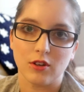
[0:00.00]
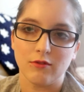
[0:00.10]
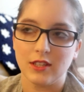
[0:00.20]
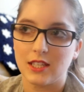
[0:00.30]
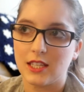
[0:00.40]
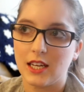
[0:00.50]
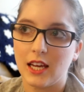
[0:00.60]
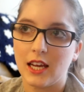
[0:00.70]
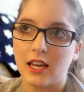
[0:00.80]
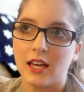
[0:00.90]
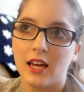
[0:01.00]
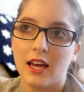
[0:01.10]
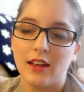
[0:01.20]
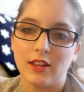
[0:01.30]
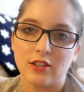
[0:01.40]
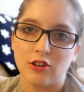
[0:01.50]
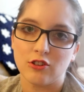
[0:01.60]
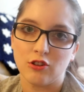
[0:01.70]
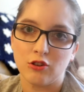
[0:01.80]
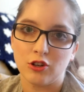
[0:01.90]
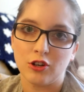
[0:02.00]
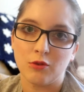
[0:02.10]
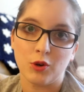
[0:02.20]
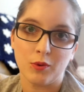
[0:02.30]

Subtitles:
So if it's sitting, they start to learn,